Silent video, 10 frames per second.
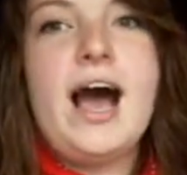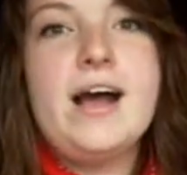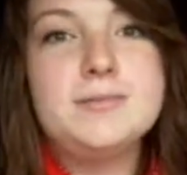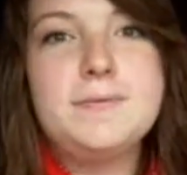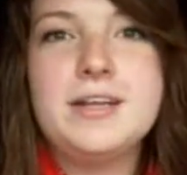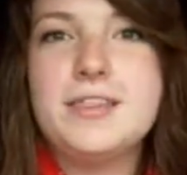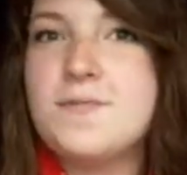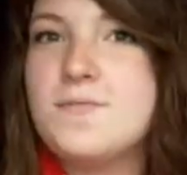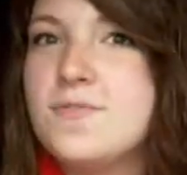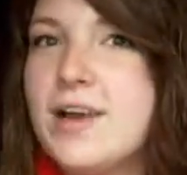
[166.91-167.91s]
I was part of
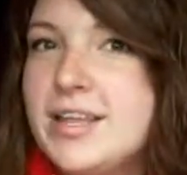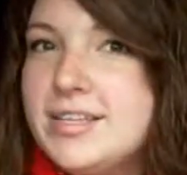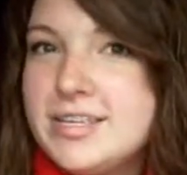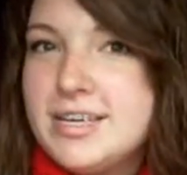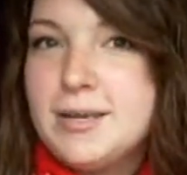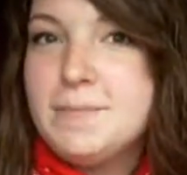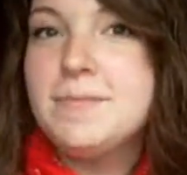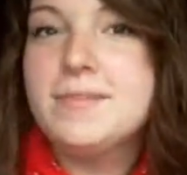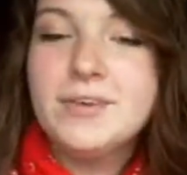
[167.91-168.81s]
the red team.